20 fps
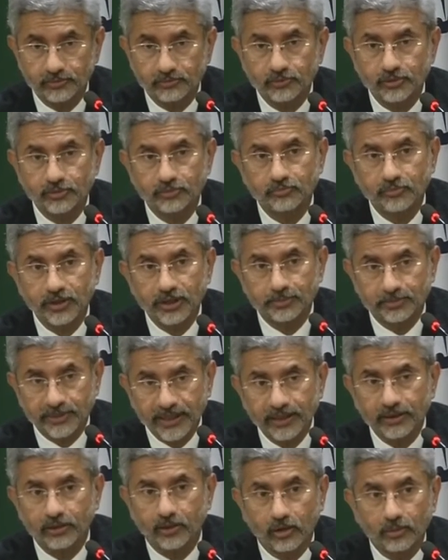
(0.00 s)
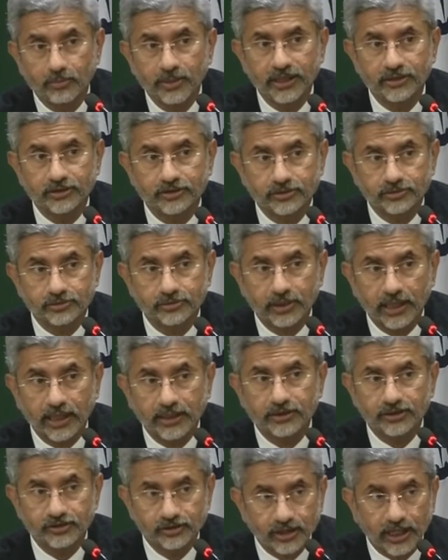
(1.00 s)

would be paying homage to at the